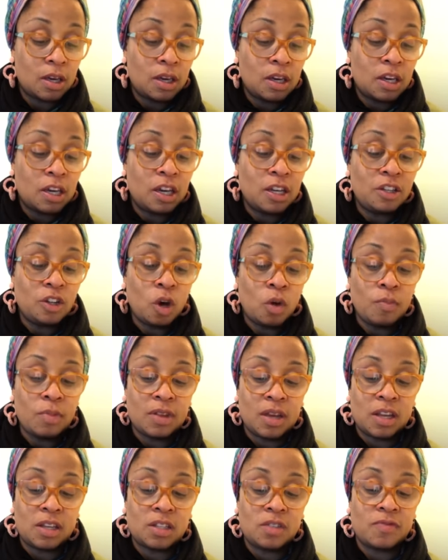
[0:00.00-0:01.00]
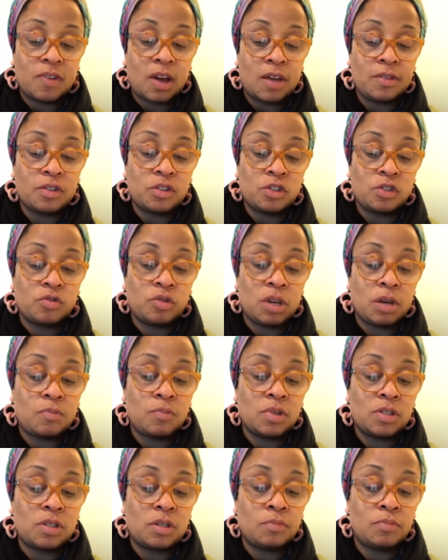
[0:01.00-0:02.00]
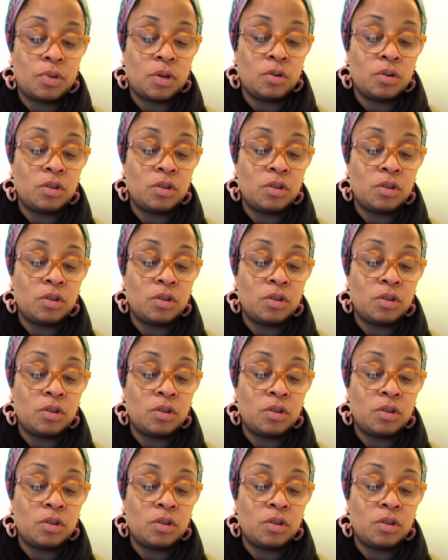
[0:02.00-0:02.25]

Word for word: He told me that his father's dream was to build